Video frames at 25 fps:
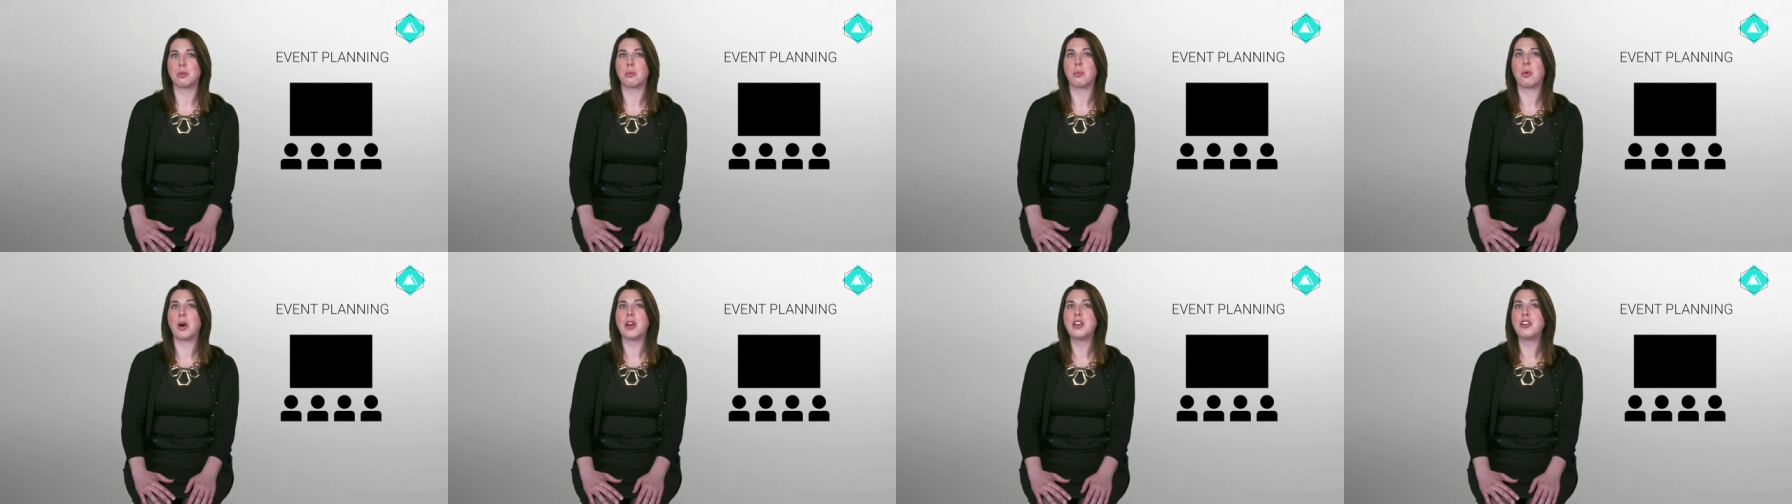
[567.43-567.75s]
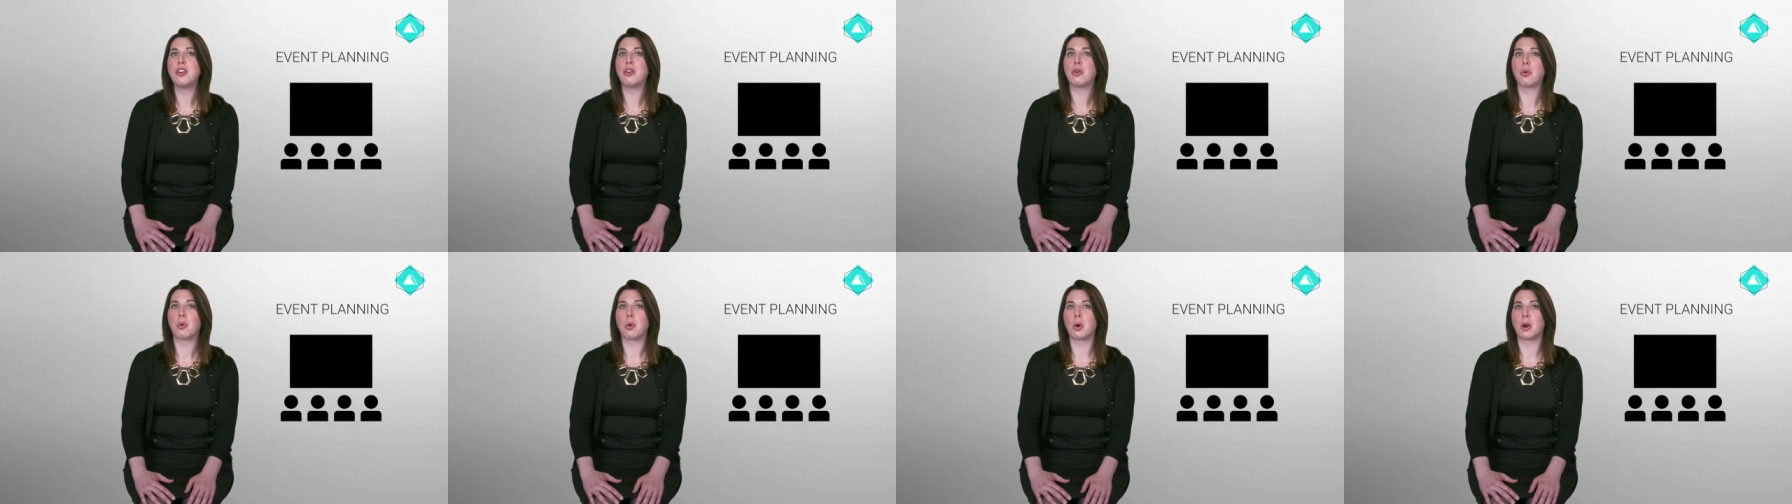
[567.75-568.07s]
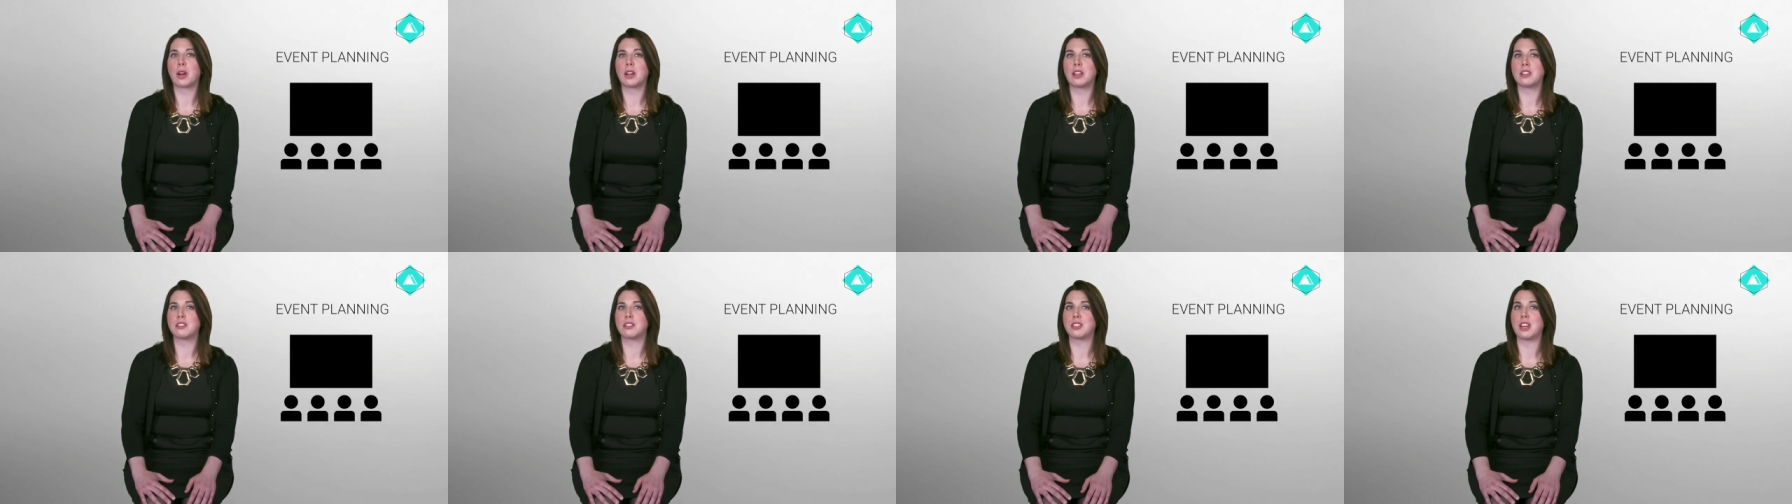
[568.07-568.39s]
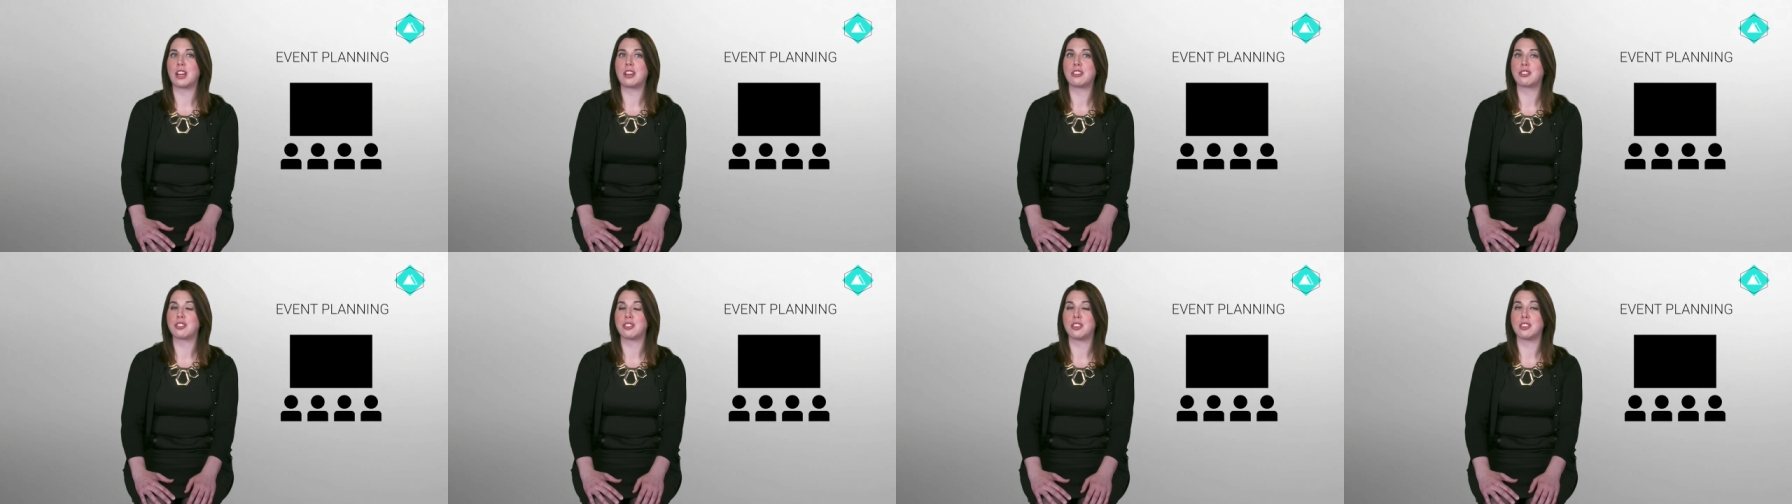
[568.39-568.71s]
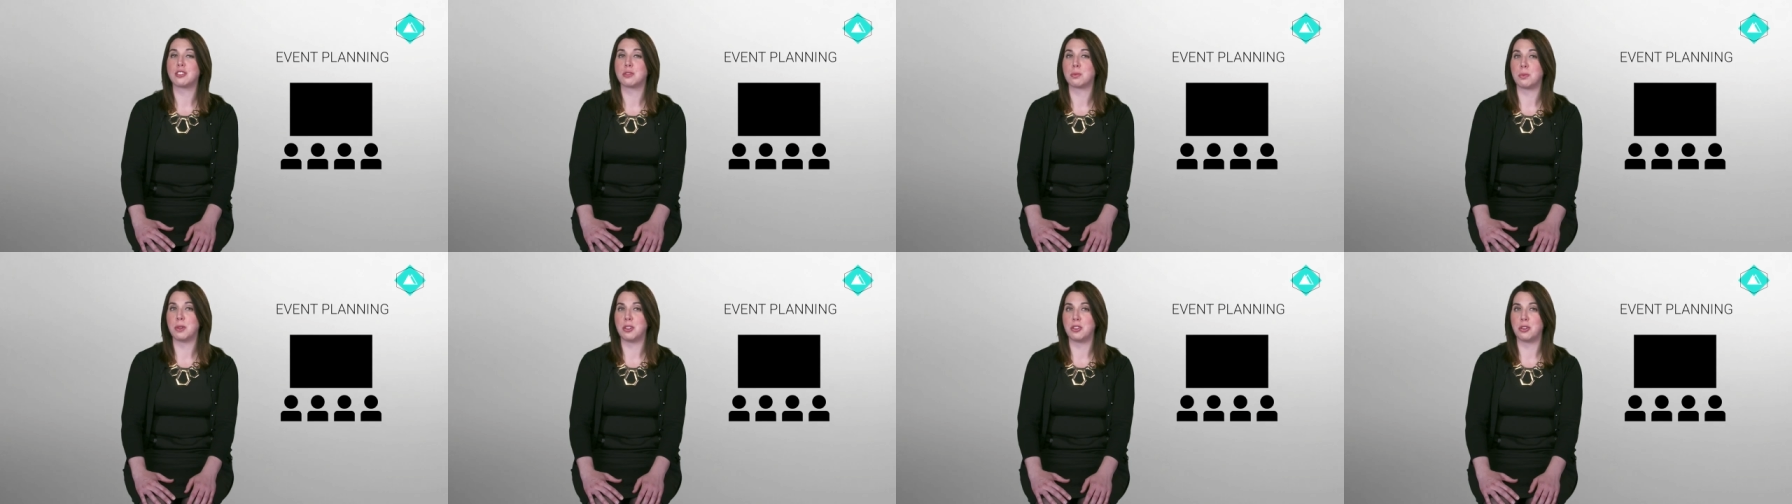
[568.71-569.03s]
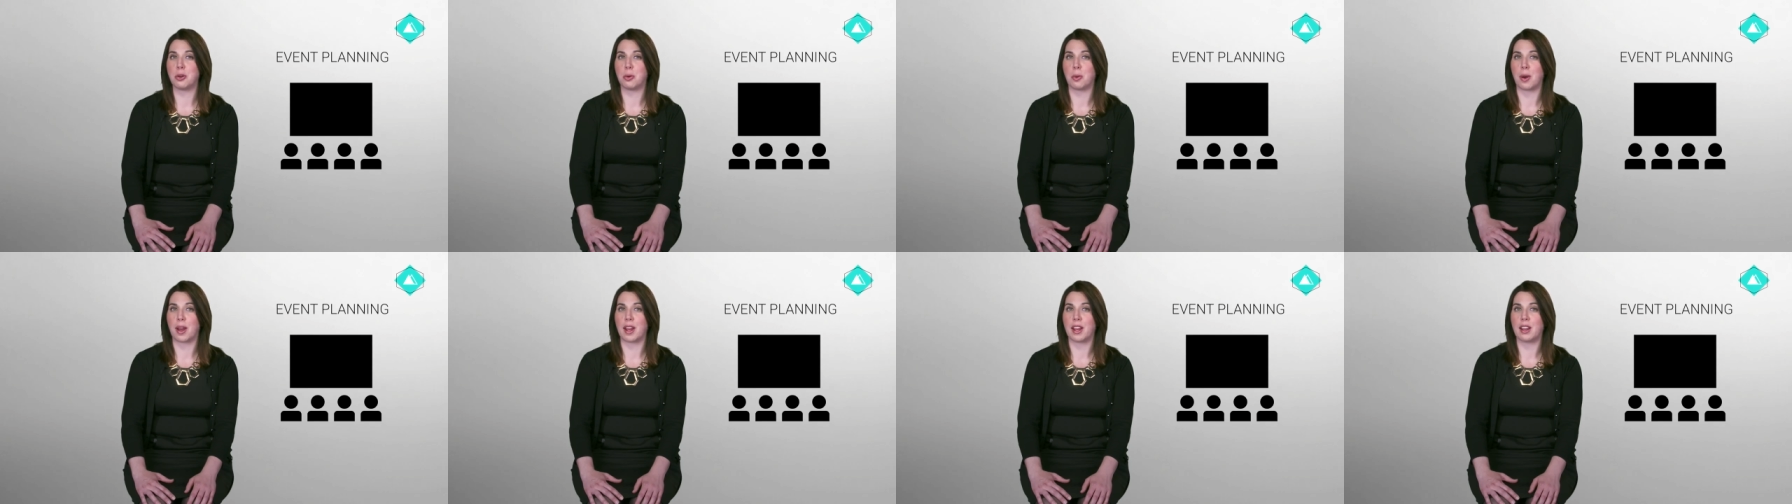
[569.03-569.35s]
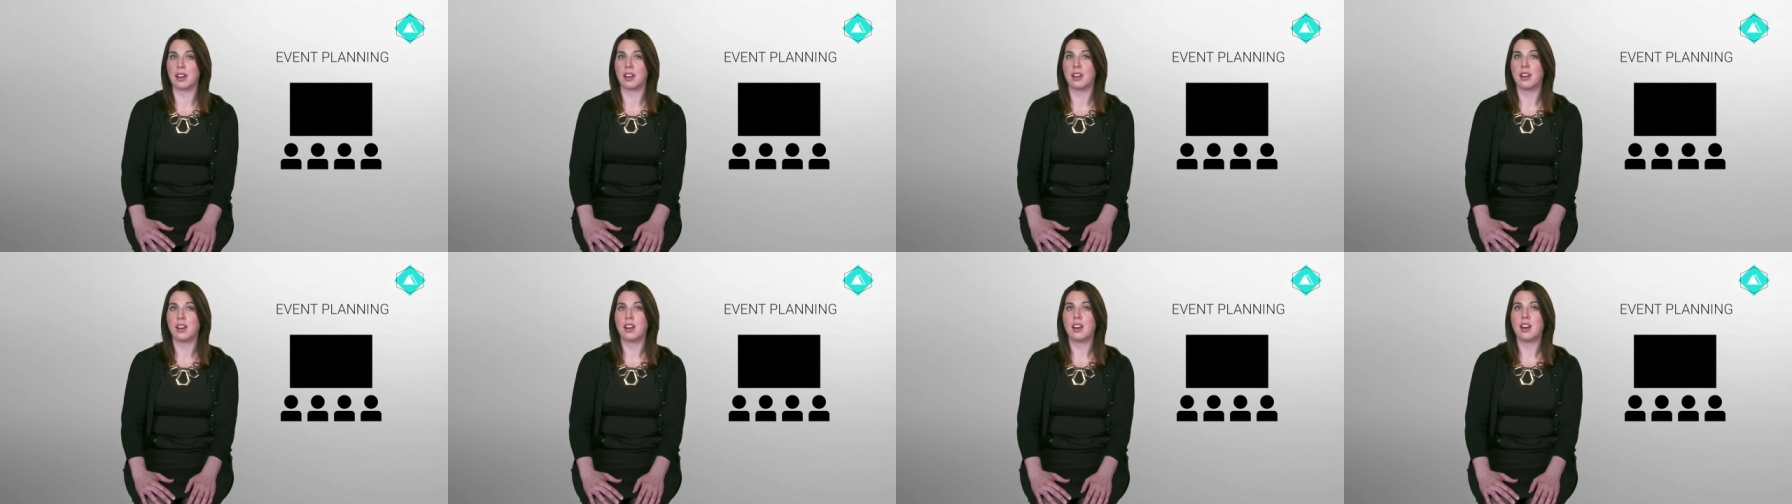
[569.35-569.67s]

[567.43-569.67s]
what your organization has been doing.